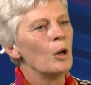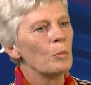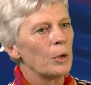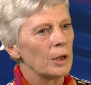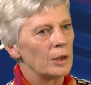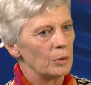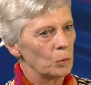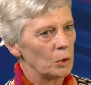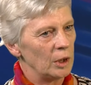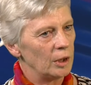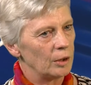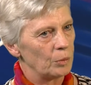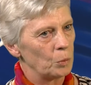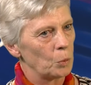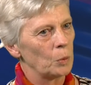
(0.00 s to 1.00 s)
but
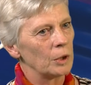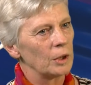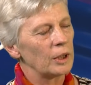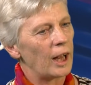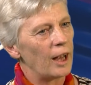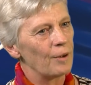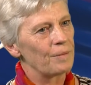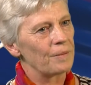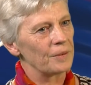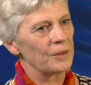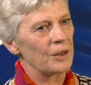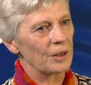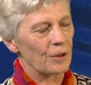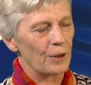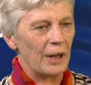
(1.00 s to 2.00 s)
it wouldn't have
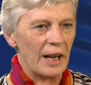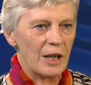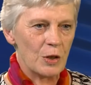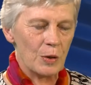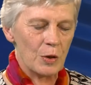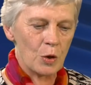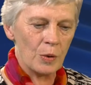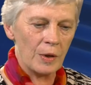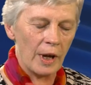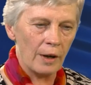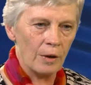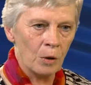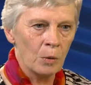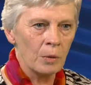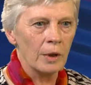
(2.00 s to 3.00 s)
the connection to their
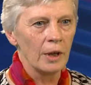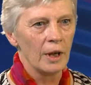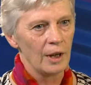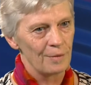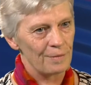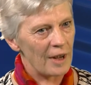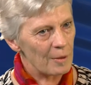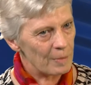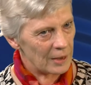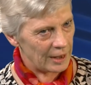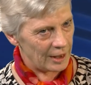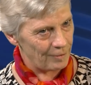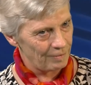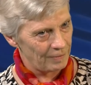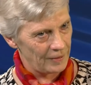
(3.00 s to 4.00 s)
own family.